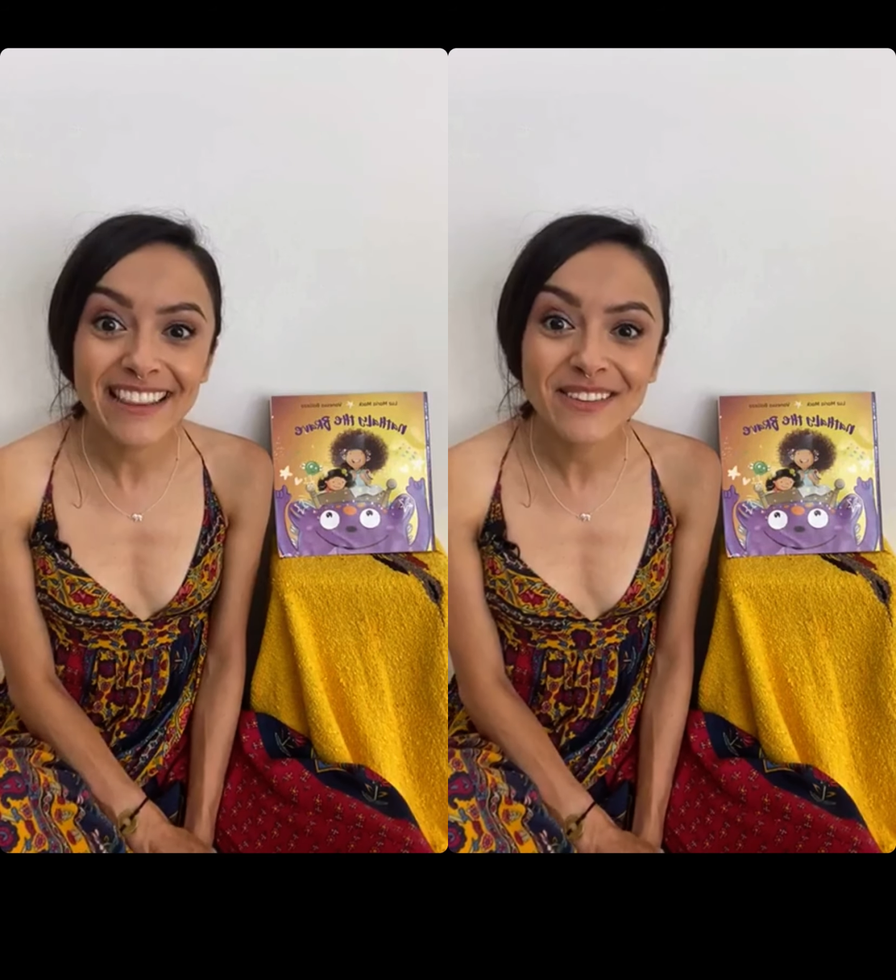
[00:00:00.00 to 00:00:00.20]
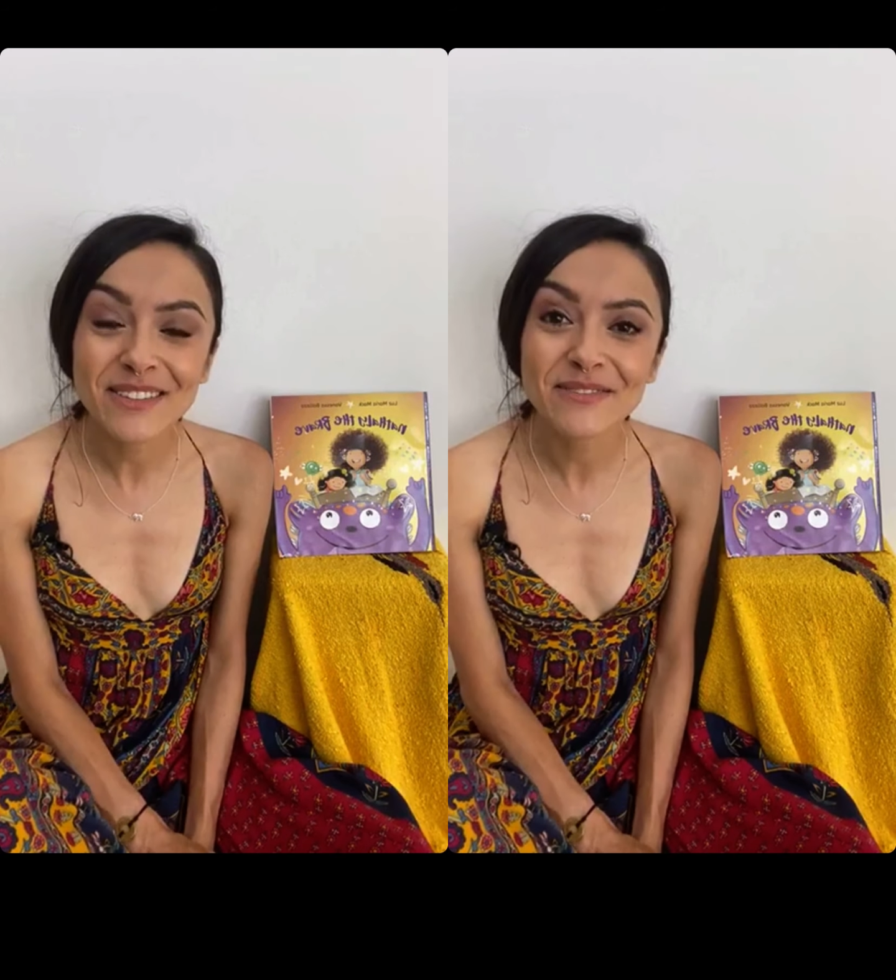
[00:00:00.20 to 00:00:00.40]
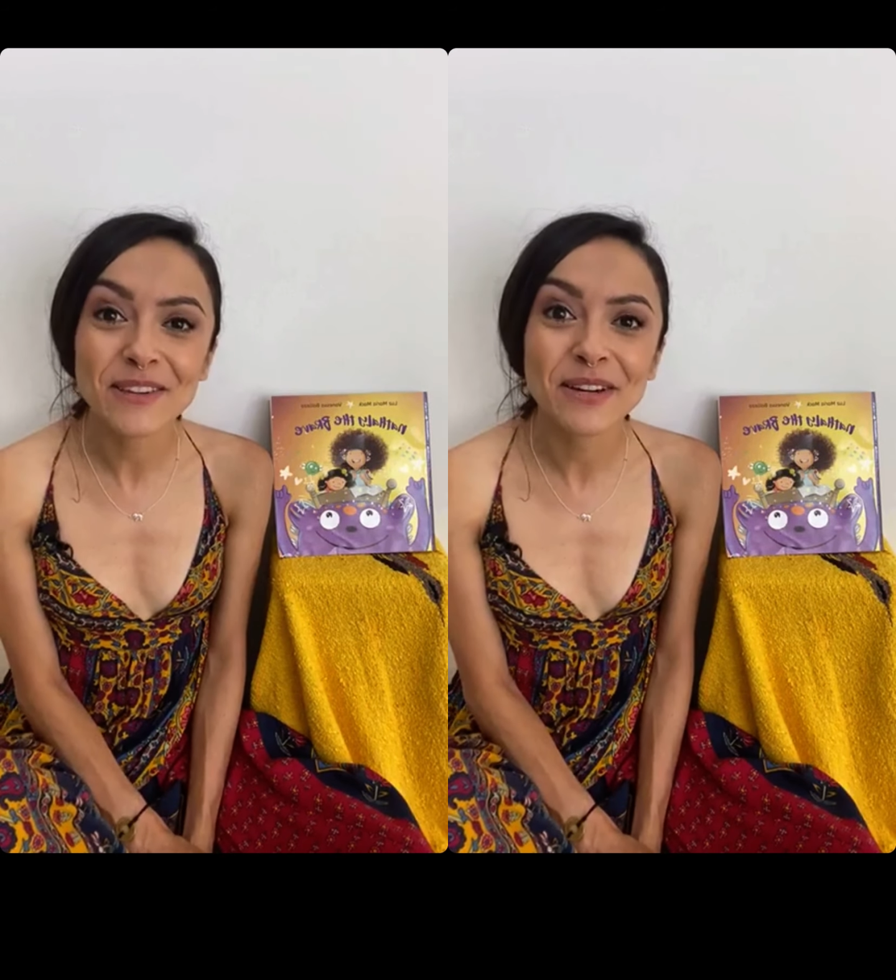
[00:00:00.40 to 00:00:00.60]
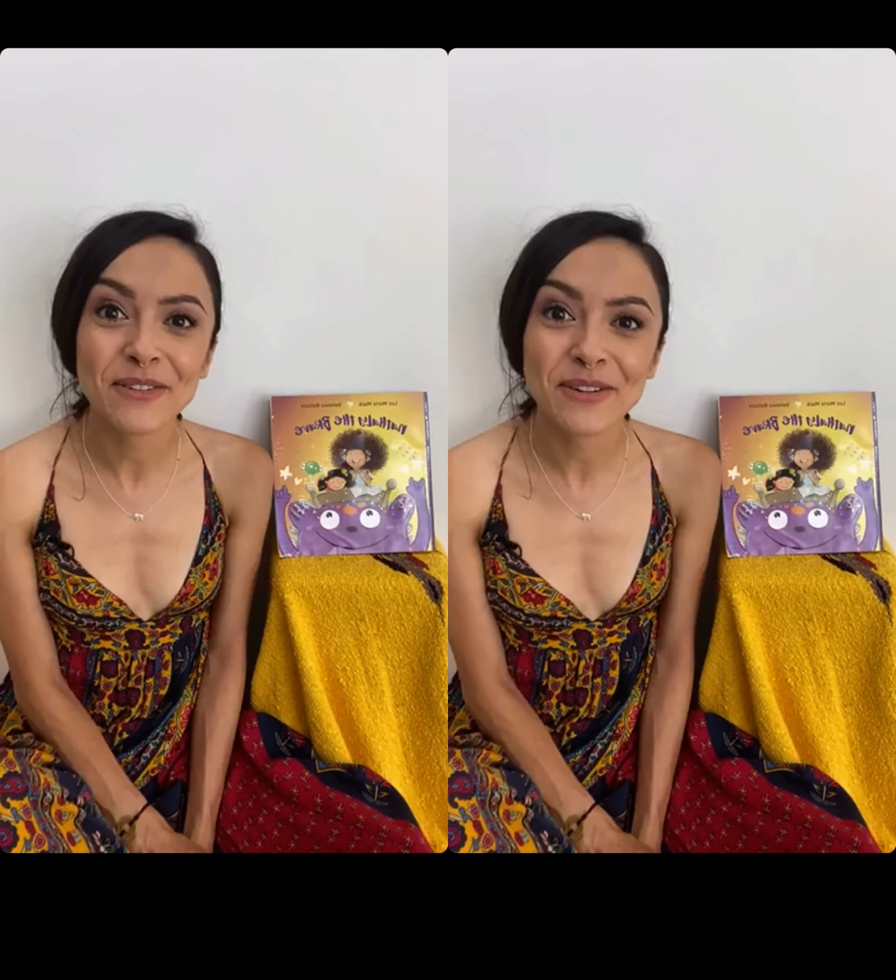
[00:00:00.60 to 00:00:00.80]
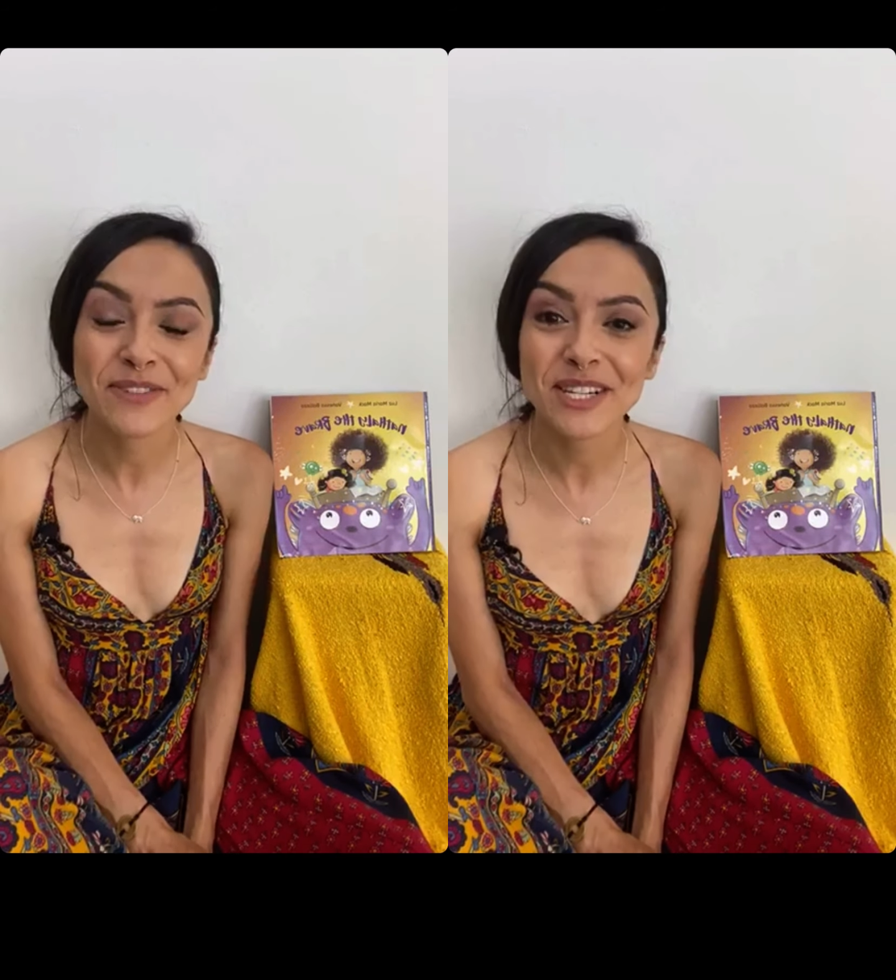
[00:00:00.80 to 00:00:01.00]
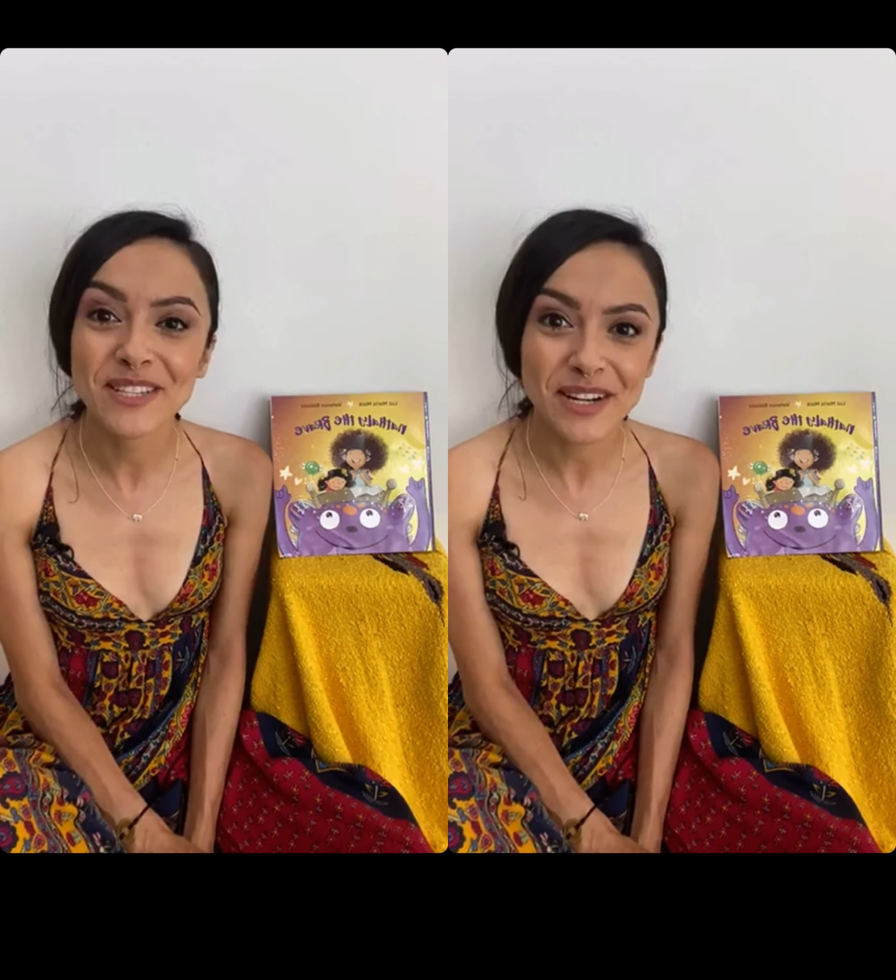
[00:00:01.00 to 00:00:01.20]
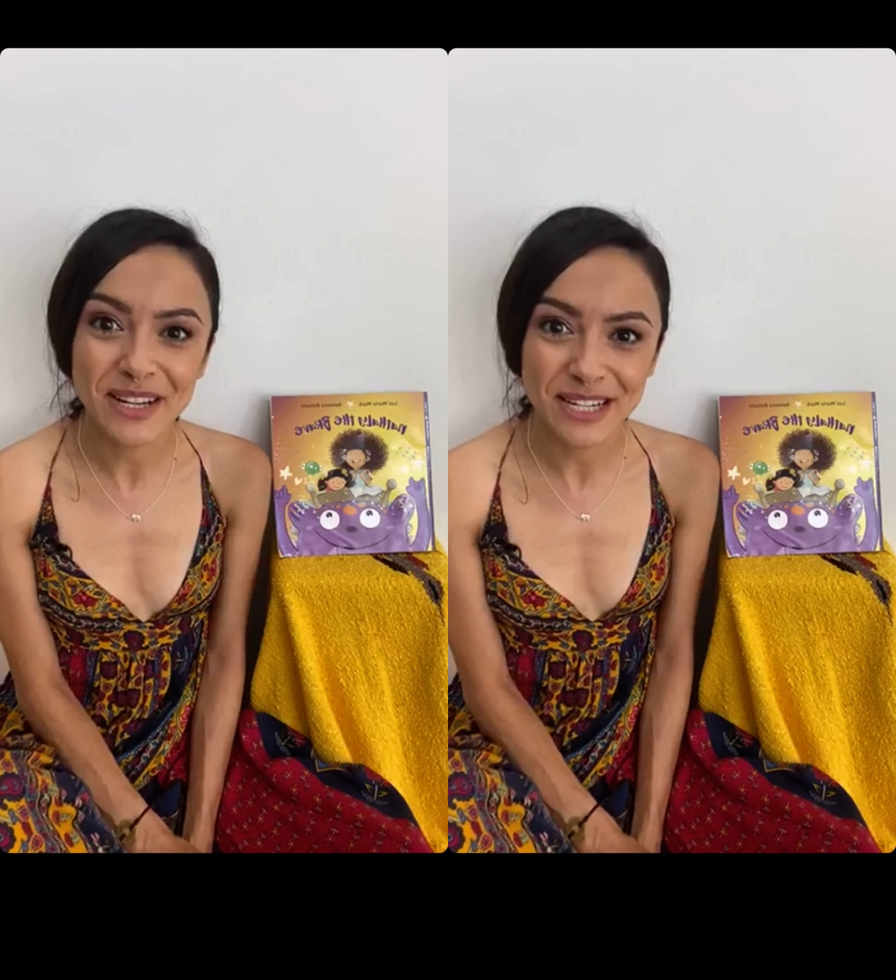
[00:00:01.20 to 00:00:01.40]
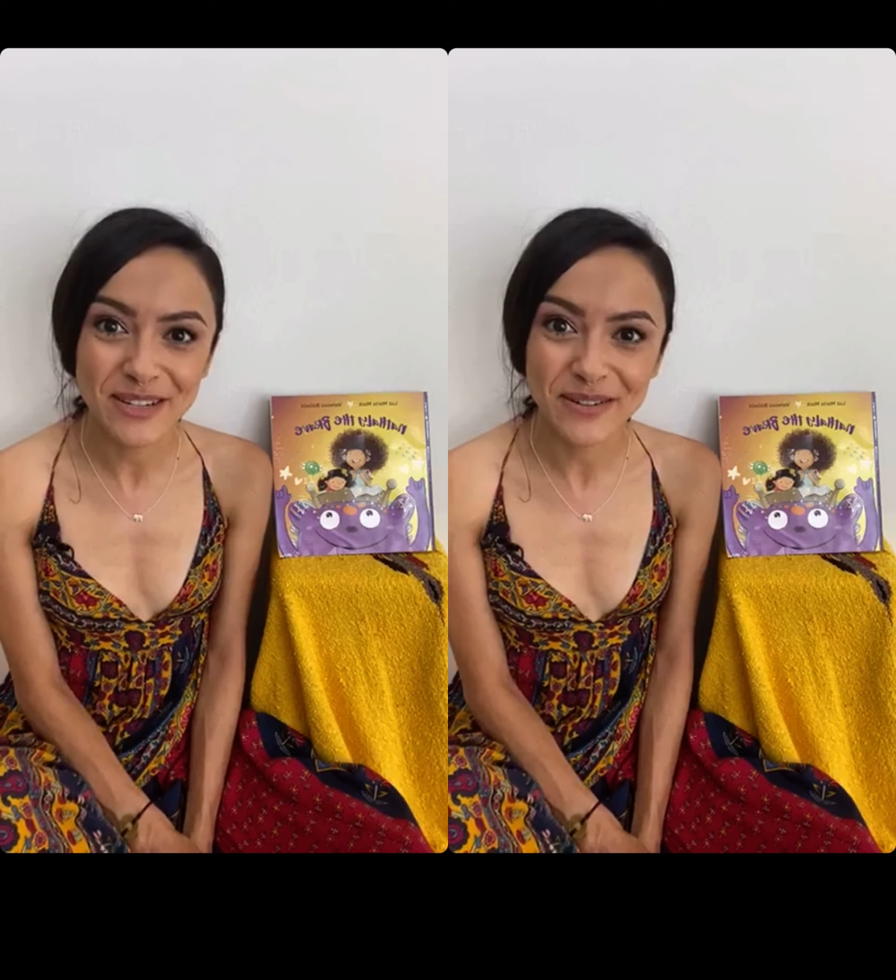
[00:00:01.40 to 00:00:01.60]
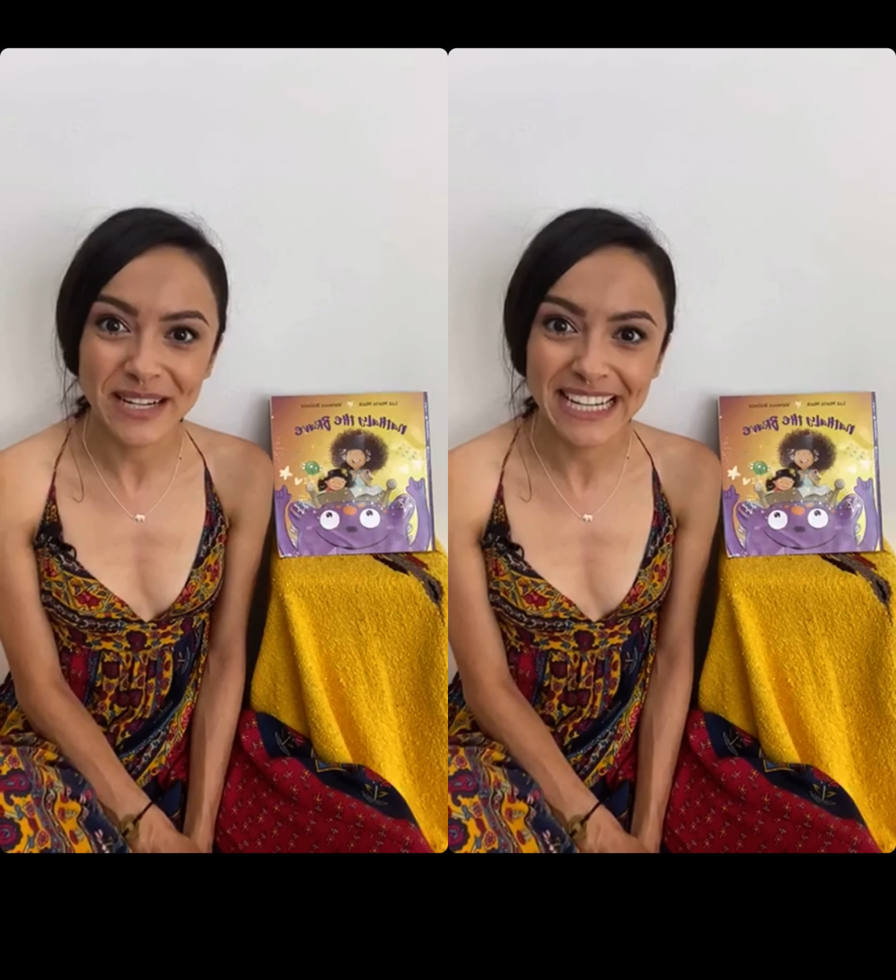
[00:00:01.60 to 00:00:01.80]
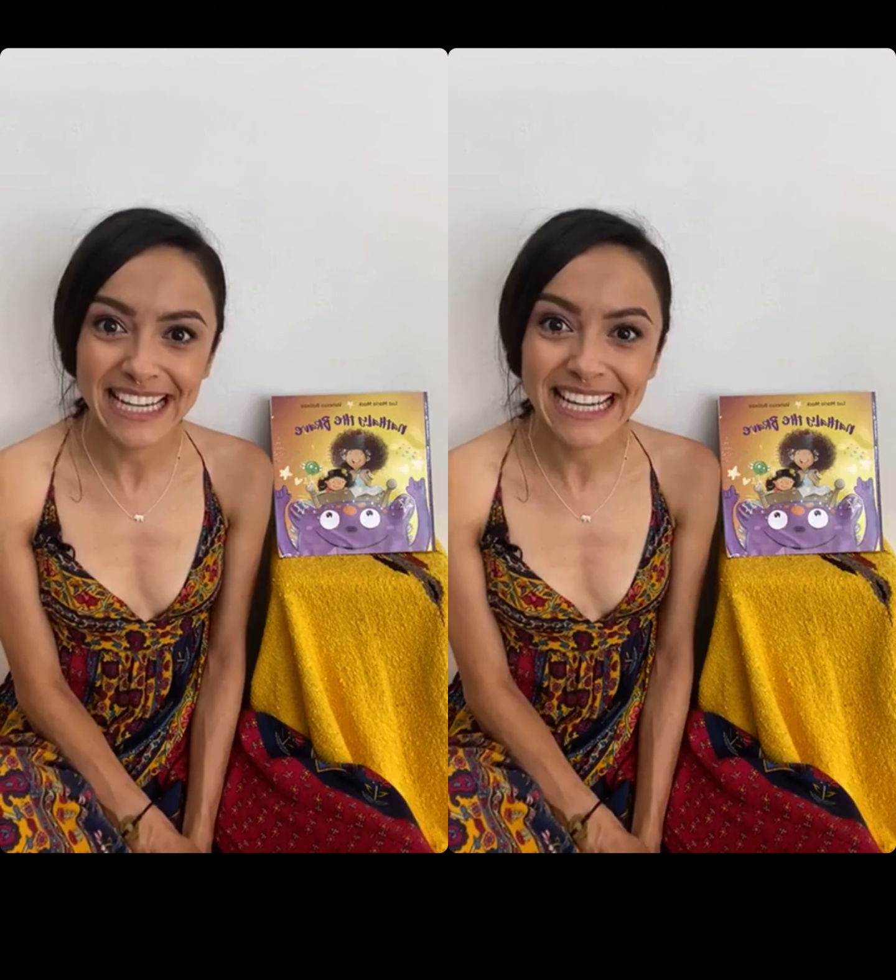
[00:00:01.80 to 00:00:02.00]
those of you who have just started
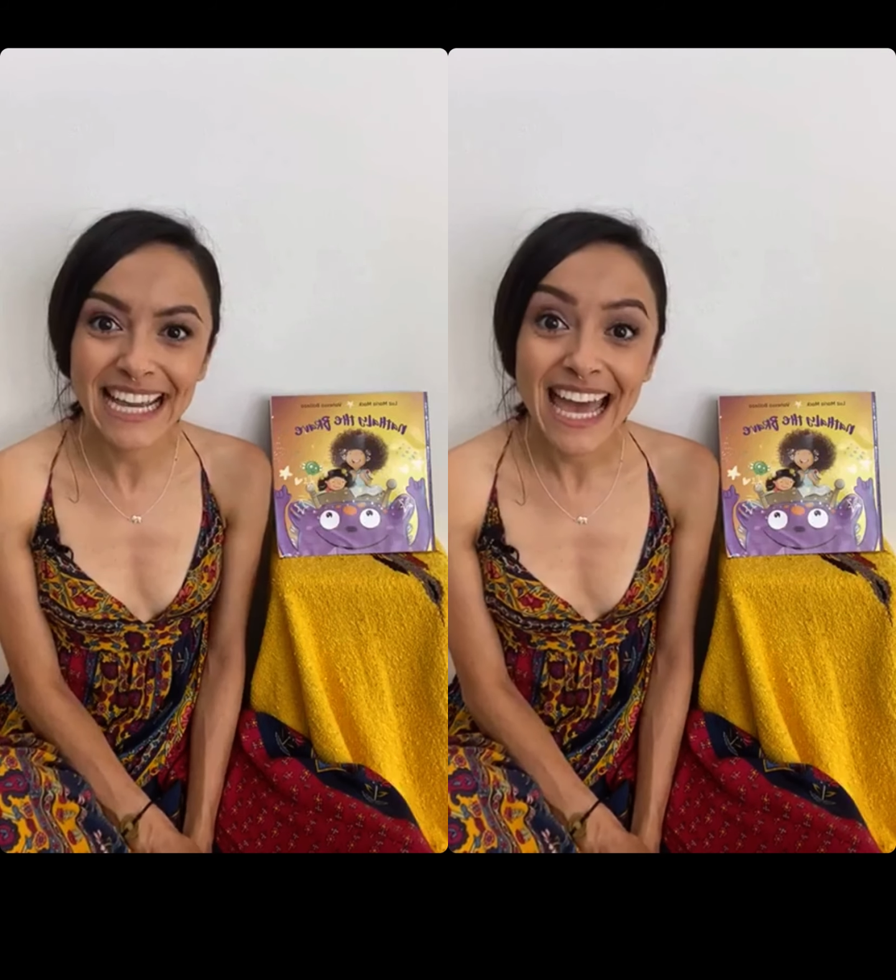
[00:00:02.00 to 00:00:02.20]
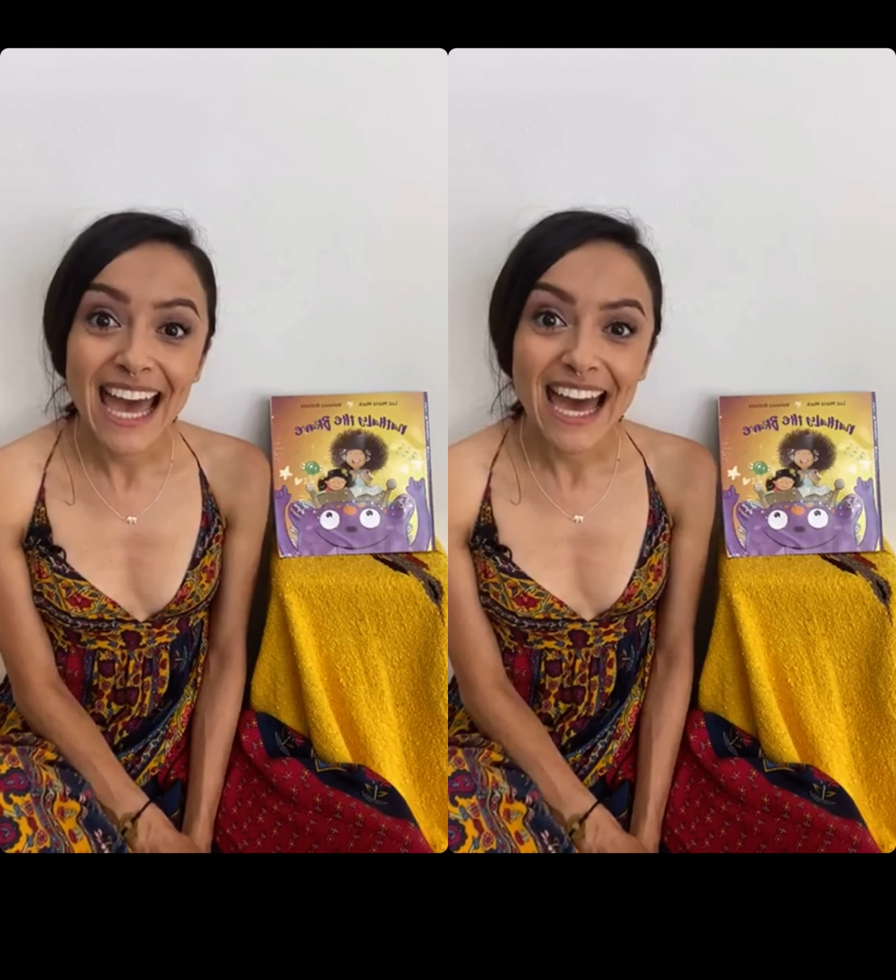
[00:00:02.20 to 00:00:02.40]
joining.